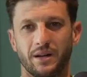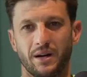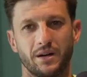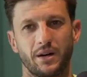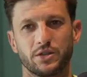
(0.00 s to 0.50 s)

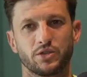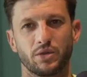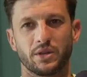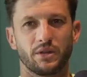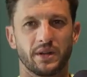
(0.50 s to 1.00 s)
I
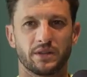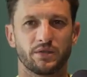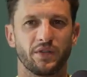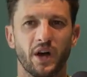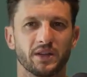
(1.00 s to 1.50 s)
saw in
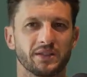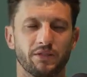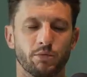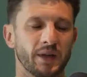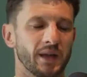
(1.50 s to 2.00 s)
his first
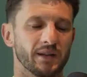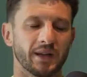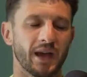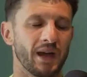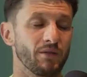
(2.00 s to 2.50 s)
ever meeting,
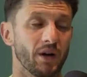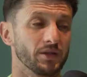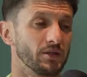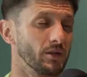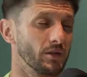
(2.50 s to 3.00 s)
he gave
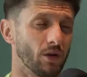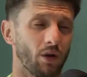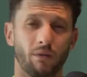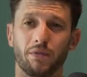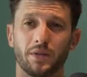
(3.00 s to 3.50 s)
us the
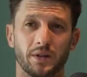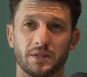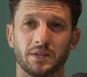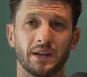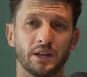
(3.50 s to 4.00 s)

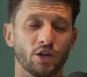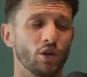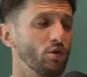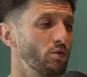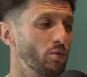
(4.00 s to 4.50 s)
confidence. He
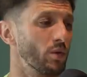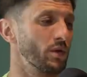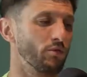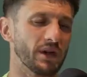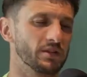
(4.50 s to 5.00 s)
knew
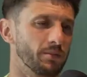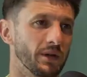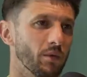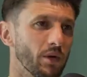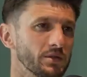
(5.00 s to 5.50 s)
what the
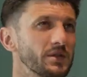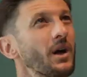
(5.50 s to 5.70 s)
recipe was.